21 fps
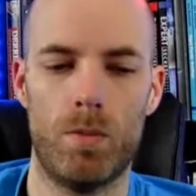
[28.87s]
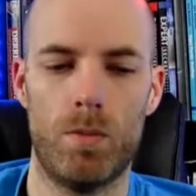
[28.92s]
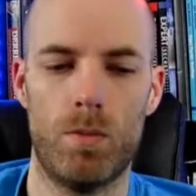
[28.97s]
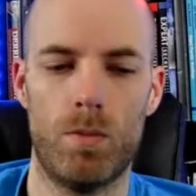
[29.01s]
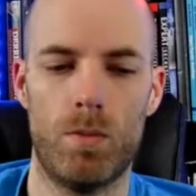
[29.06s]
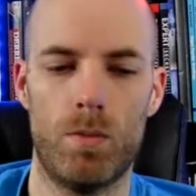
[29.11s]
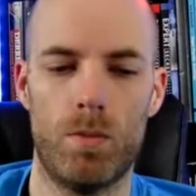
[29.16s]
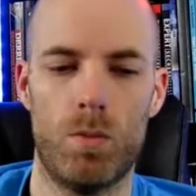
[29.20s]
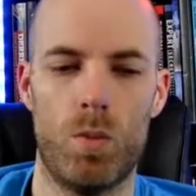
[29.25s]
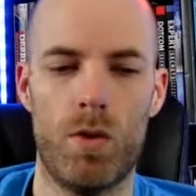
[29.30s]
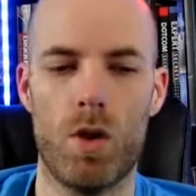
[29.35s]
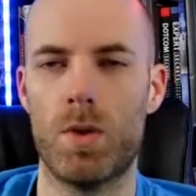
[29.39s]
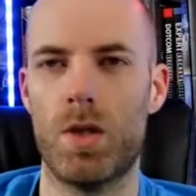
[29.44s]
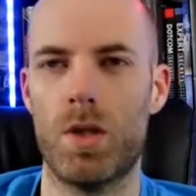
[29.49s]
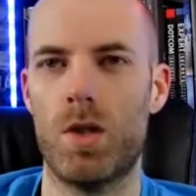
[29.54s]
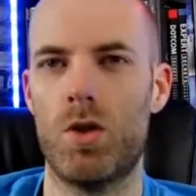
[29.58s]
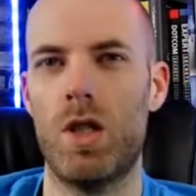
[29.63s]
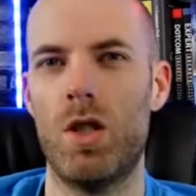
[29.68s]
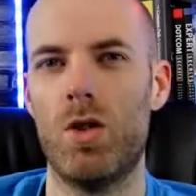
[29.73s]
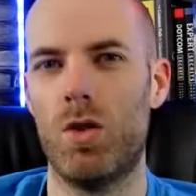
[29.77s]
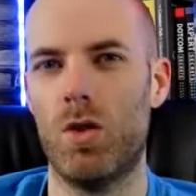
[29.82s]
whenever it comes to
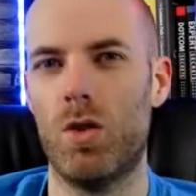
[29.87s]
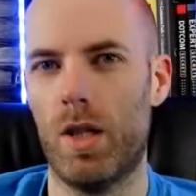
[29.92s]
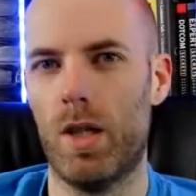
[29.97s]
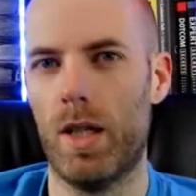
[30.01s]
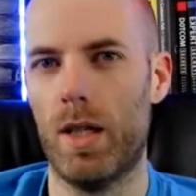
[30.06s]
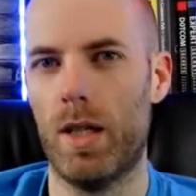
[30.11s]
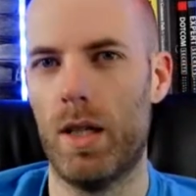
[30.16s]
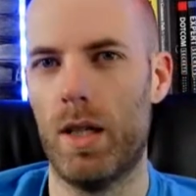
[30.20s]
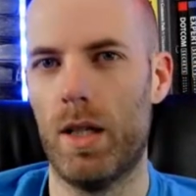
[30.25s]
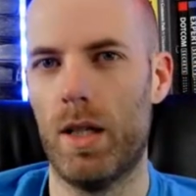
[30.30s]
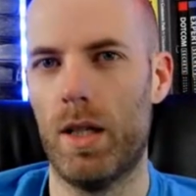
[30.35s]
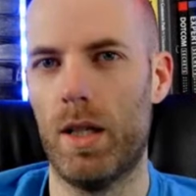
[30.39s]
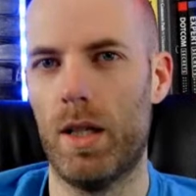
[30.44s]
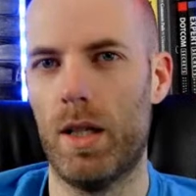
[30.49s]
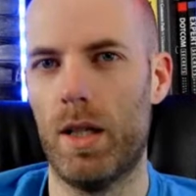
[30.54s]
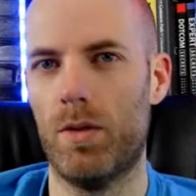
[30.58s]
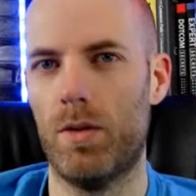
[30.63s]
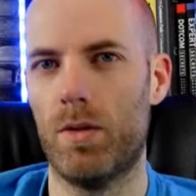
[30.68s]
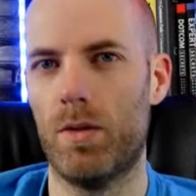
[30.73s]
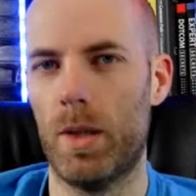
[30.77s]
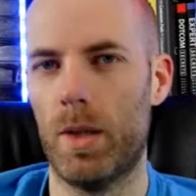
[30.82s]
changing your life,
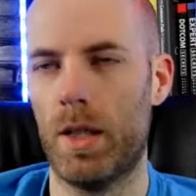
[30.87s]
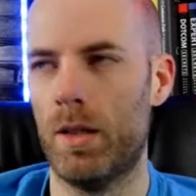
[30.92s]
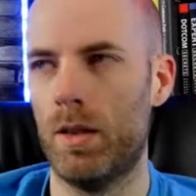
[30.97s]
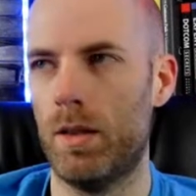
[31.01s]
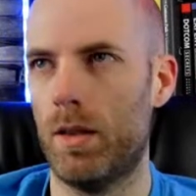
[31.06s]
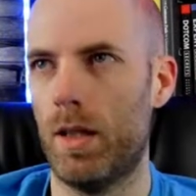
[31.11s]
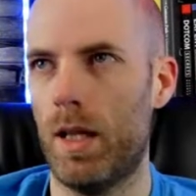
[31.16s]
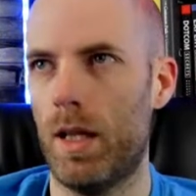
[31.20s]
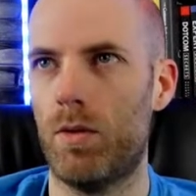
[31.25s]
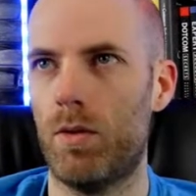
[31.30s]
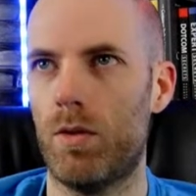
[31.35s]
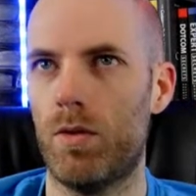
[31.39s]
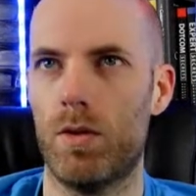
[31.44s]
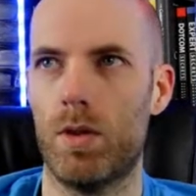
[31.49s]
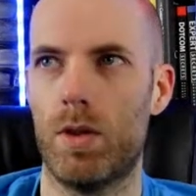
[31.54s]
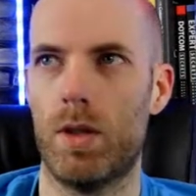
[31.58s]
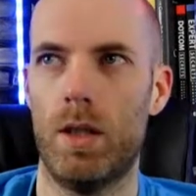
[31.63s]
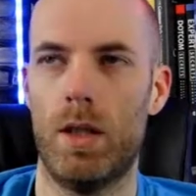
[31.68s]
making life